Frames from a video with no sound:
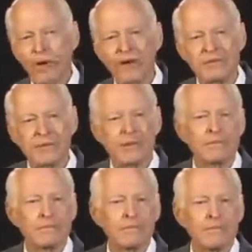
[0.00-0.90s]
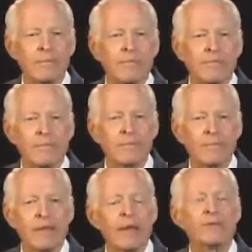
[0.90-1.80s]
What is it?
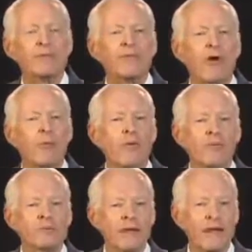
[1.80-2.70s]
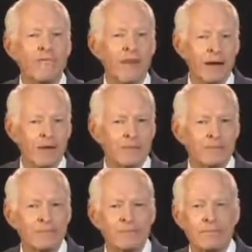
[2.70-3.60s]
It's a form of enslavement.
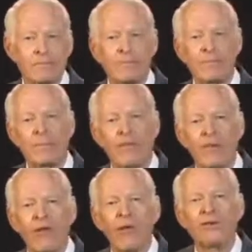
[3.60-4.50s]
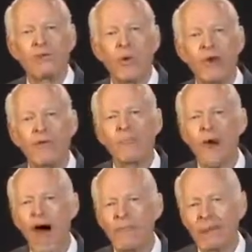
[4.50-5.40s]
It's a way
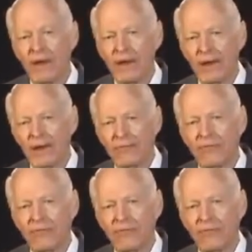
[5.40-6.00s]
of bribery.